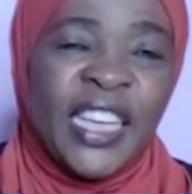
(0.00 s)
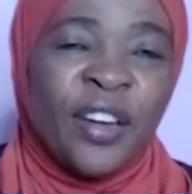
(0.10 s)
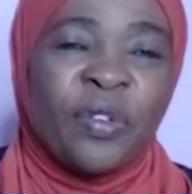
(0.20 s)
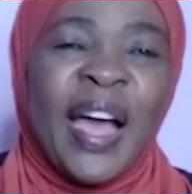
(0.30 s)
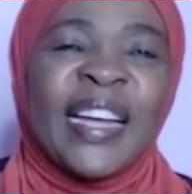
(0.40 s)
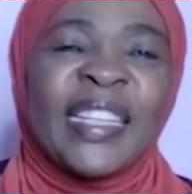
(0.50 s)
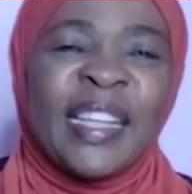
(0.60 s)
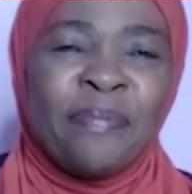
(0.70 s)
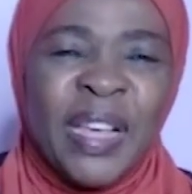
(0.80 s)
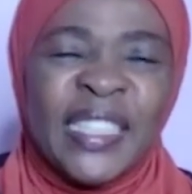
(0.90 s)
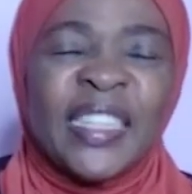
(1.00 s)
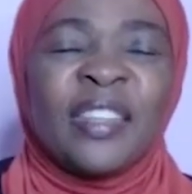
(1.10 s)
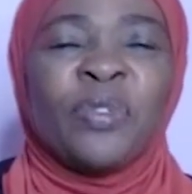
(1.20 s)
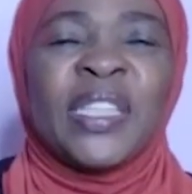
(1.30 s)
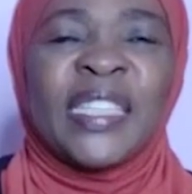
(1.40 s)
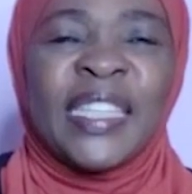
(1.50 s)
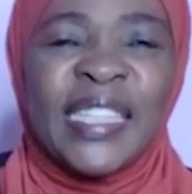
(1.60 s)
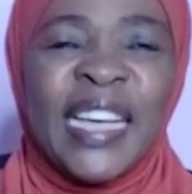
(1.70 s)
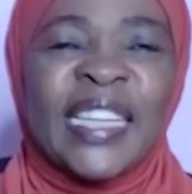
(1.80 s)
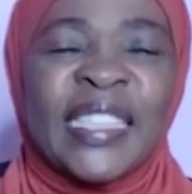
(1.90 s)
channel and the message, which is
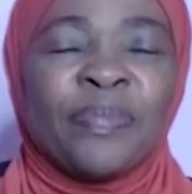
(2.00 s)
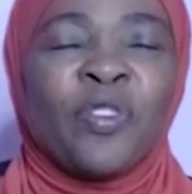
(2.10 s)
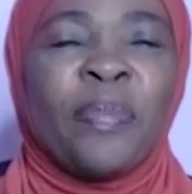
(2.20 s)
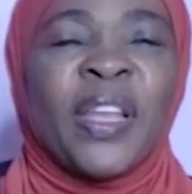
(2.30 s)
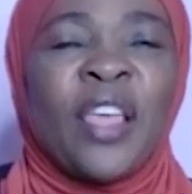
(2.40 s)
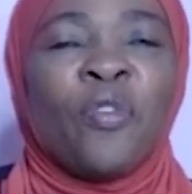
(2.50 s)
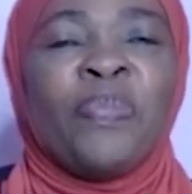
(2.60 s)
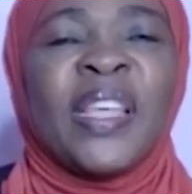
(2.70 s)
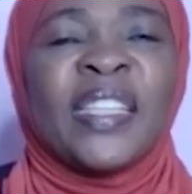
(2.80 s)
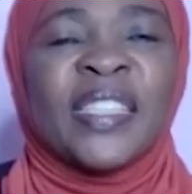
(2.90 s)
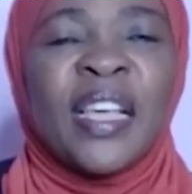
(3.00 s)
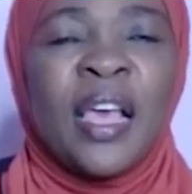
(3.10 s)
take a step to a better you, please